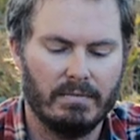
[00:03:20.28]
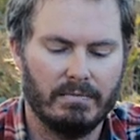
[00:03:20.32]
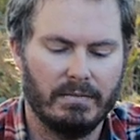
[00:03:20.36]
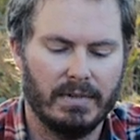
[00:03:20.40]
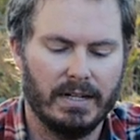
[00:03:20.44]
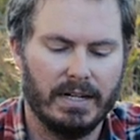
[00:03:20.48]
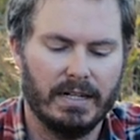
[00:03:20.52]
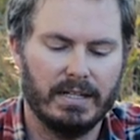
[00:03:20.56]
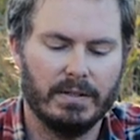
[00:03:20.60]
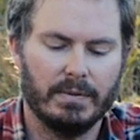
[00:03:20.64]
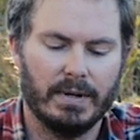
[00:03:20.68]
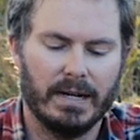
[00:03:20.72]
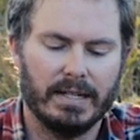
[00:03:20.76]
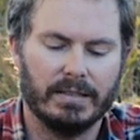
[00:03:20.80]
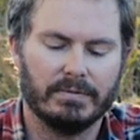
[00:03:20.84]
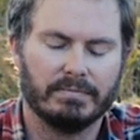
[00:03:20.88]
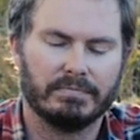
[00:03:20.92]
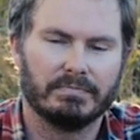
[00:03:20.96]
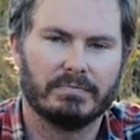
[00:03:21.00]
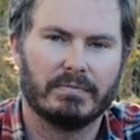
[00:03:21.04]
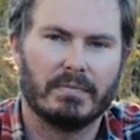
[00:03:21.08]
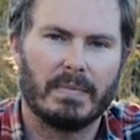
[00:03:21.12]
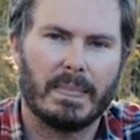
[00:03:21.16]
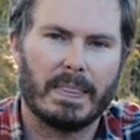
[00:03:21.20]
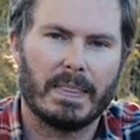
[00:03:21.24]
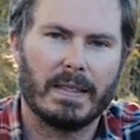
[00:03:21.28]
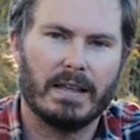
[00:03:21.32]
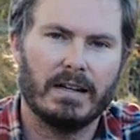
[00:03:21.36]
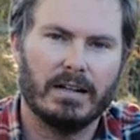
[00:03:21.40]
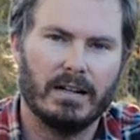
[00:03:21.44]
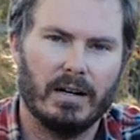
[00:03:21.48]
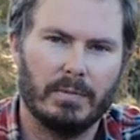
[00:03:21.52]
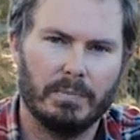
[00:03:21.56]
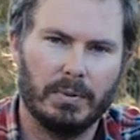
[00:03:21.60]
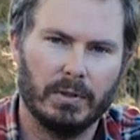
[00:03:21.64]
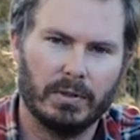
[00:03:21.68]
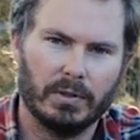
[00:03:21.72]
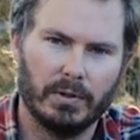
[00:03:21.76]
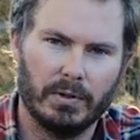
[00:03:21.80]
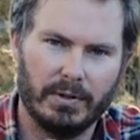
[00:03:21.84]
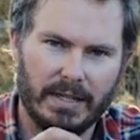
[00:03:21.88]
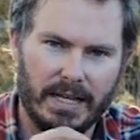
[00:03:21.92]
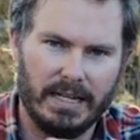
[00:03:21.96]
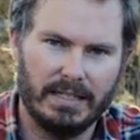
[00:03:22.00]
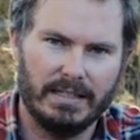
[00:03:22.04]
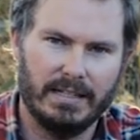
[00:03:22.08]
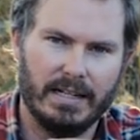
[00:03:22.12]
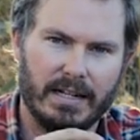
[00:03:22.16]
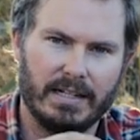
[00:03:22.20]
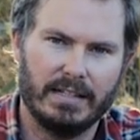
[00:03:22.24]
But anyway, I'll put all
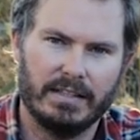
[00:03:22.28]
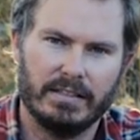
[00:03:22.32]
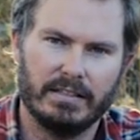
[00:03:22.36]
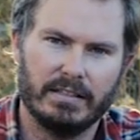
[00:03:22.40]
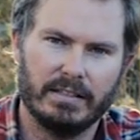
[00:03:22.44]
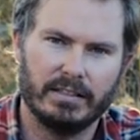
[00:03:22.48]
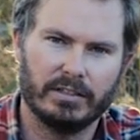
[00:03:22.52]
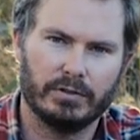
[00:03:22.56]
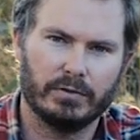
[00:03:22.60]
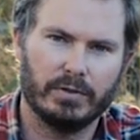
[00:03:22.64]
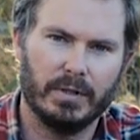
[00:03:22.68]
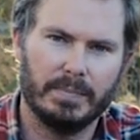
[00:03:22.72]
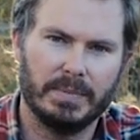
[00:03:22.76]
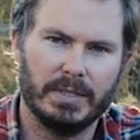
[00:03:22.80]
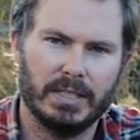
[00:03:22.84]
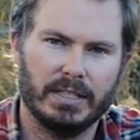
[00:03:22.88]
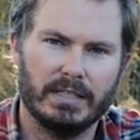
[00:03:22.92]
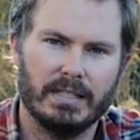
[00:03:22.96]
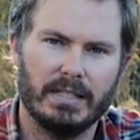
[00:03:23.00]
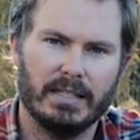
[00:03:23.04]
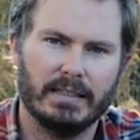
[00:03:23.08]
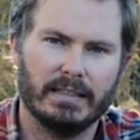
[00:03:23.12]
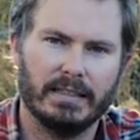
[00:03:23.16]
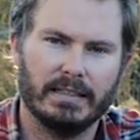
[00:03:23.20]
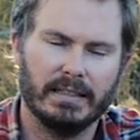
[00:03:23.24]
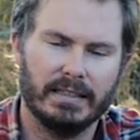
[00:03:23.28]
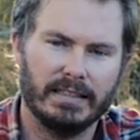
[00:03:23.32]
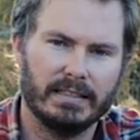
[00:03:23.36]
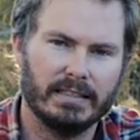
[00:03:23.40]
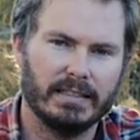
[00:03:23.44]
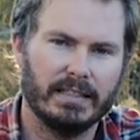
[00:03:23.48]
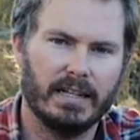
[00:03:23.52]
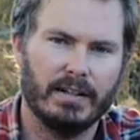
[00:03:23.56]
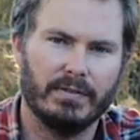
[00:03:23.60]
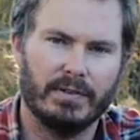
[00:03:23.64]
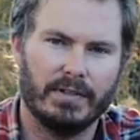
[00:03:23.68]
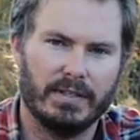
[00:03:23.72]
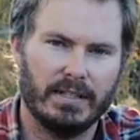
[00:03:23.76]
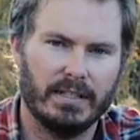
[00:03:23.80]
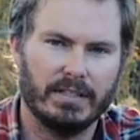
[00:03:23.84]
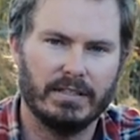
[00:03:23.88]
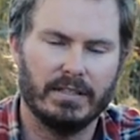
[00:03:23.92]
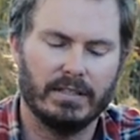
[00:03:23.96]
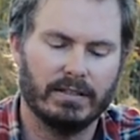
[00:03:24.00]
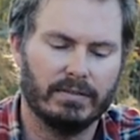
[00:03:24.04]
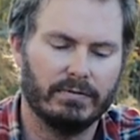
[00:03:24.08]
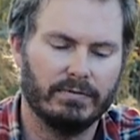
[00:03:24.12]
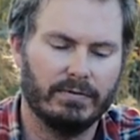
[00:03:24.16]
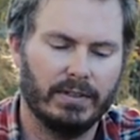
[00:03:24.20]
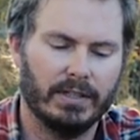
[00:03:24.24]
that down in the description, the links and everything.
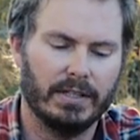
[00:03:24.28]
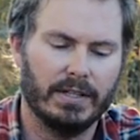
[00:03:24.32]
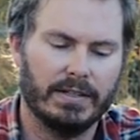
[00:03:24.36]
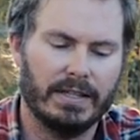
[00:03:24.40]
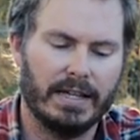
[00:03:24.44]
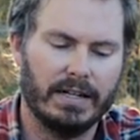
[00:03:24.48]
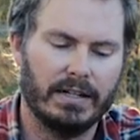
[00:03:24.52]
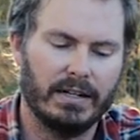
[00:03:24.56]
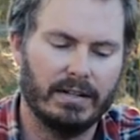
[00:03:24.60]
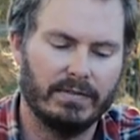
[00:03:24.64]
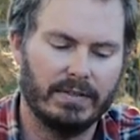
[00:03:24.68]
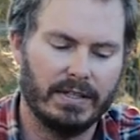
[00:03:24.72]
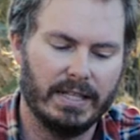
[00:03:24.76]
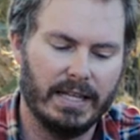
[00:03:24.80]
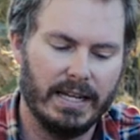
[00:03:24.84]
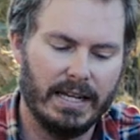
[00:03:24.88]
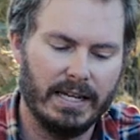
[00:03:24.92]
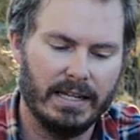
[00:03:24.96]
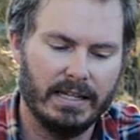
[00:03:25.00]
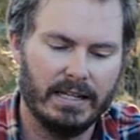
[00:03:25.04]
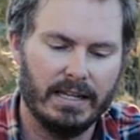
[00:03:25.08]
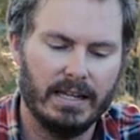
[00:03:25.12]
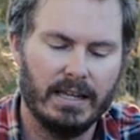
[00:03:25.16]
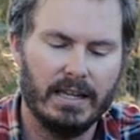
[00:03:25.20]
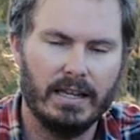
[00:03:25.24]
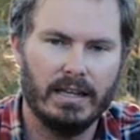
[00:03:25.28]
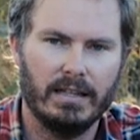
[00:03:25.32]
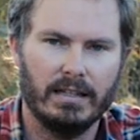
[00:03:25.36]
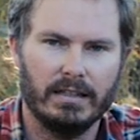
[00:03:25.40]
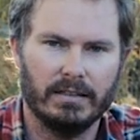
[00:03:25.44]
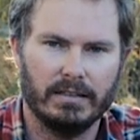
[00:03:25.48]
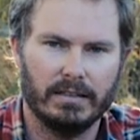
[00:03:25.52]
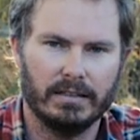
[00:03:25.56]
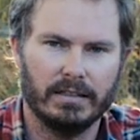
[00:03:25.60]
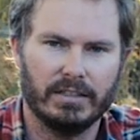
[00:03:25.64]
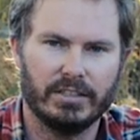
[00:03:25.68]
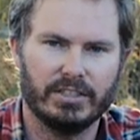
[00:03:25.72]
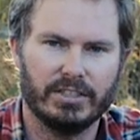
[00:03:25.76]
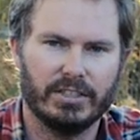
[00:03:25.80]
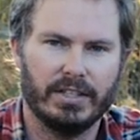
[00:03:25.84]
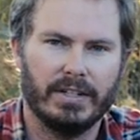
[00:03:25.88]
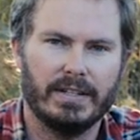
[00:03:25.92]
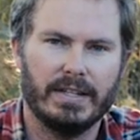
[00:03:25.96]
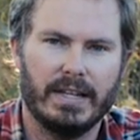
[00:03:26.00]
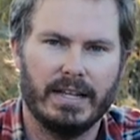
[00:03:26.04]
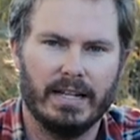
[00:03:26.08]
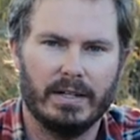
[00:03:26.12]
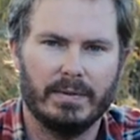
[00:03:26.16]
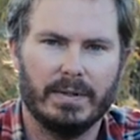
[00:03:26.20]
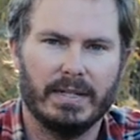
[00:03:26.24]
You can follow that over there. I'm going to show
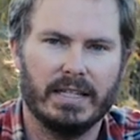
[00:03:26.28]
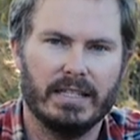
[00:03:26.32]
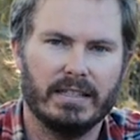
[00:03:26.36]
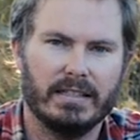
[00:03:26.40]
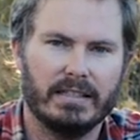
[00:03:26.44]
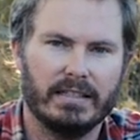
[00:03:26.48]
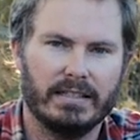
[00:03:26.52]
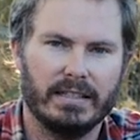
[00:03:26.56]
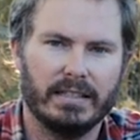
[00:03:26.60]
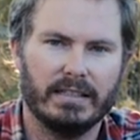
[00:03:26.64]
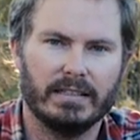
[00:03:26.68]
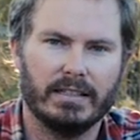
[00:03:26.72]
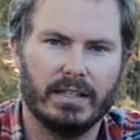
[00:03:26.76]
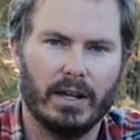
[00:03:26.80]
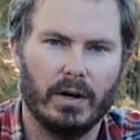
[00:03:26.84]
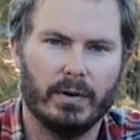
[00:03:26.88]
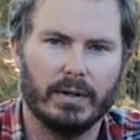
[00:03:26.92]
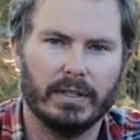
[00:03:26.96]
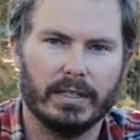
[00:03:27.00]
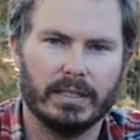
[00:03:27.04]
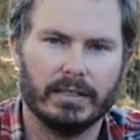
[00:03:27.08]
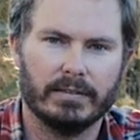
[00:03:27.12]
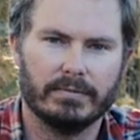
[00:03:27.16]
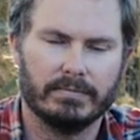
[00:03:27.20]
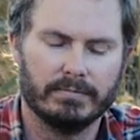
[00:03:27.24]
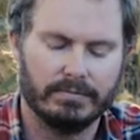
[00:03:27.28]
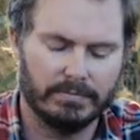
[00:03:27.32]
you how we get this thing going.